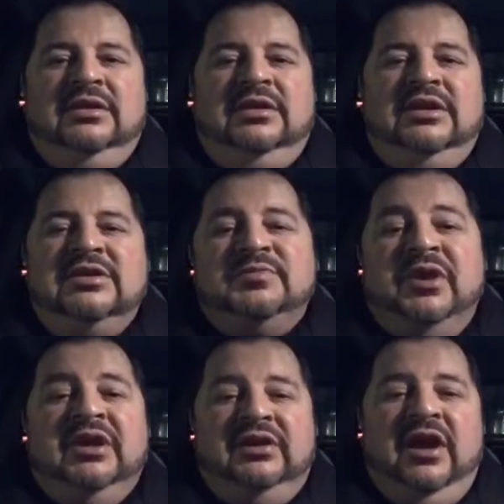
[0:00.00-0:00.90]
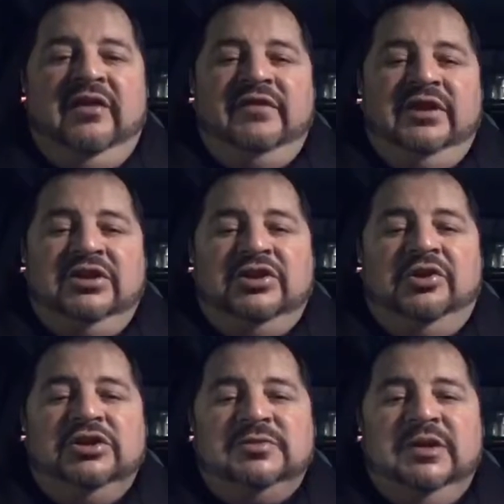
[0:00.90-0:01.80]
He's bringing love and
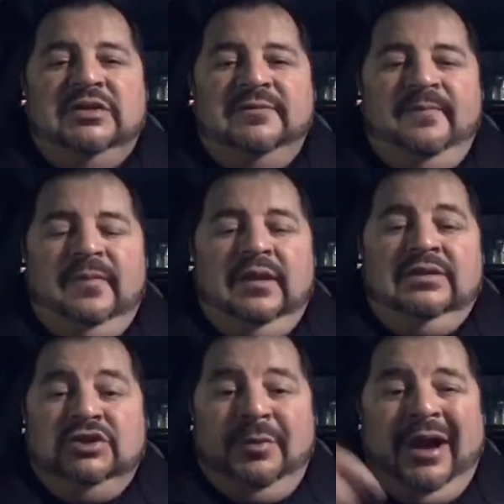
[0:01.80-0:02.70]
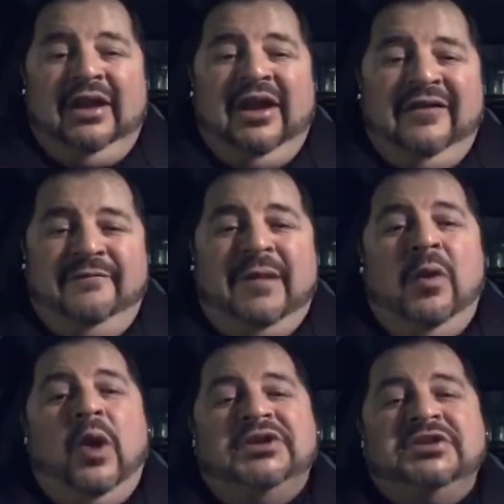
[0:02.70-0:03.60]
encouragement to my life by
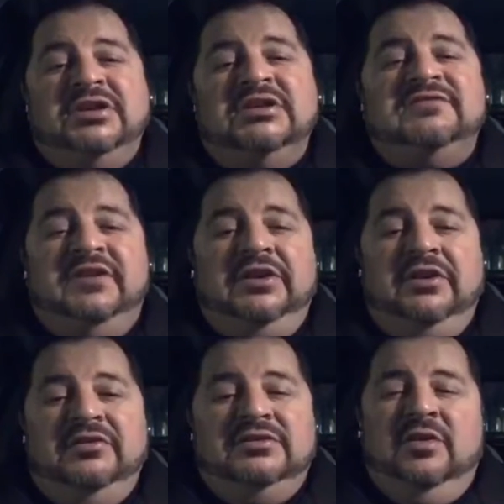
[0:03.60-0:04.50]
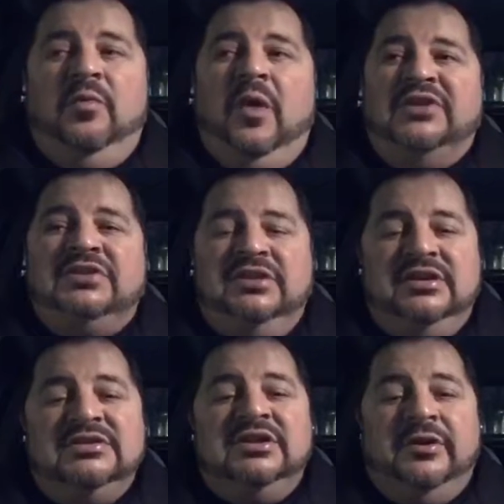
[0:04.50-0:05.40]
watching his videos and watching
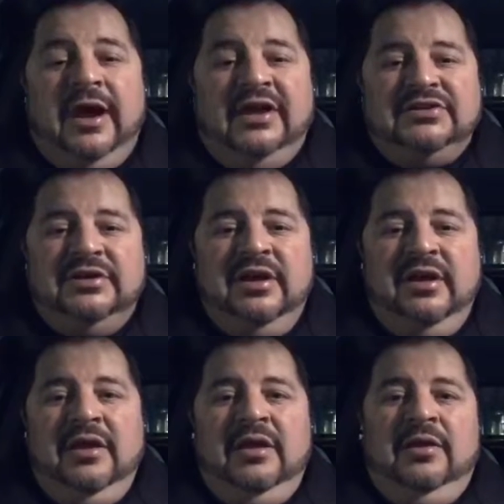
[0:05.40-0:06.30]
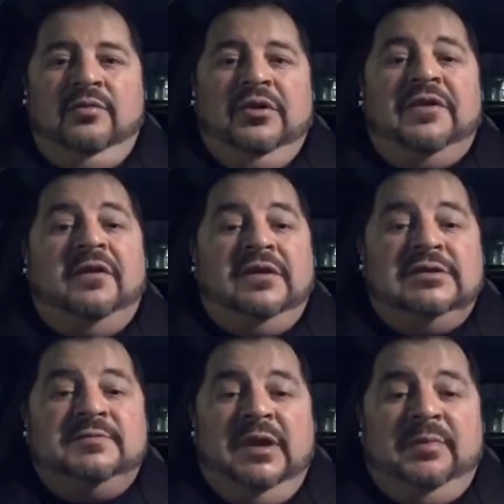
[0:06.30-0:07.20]
his interaction with
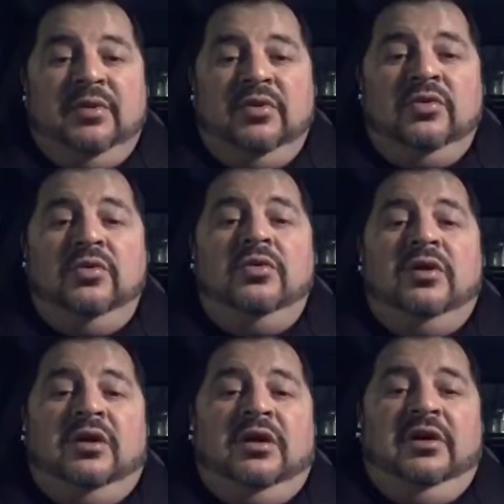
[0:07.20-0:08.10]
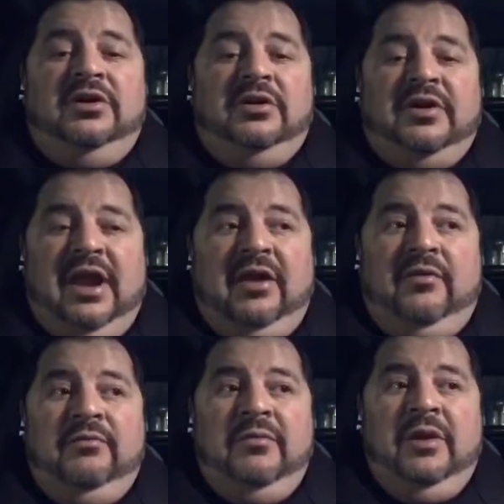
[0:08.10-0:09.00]
these people who are,
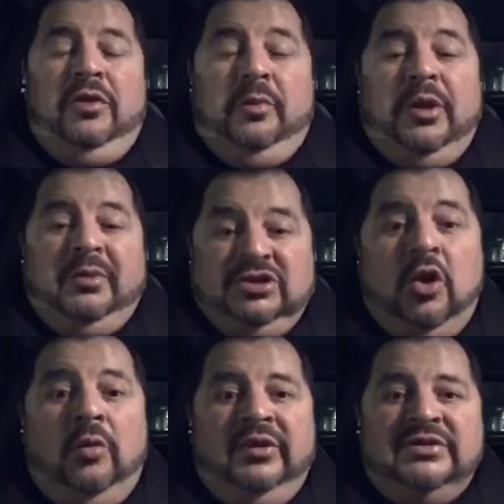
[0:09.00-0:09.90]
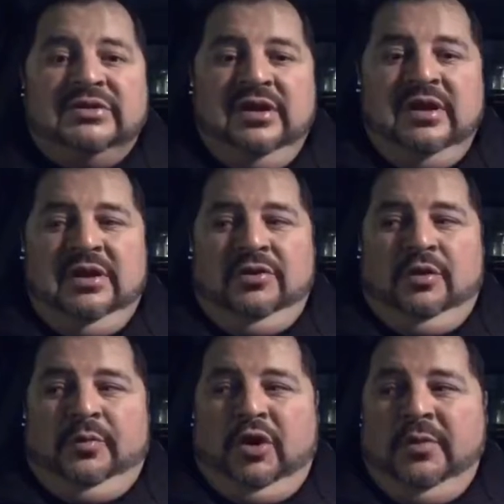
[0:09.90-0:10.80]
now they're pretty much homeless.
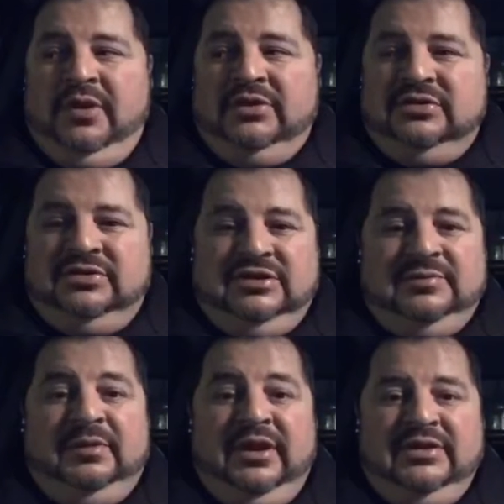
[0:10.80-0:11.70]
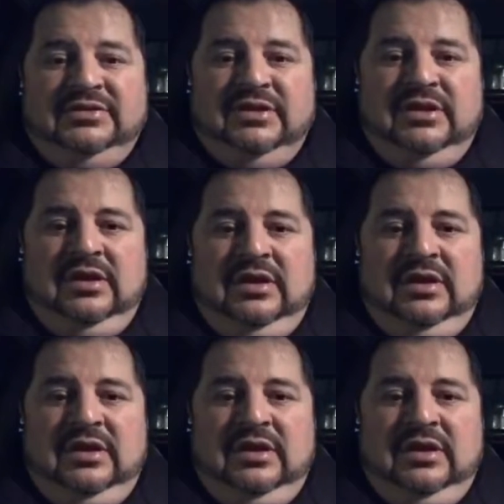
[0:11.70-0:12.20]
They're pretty much displaced.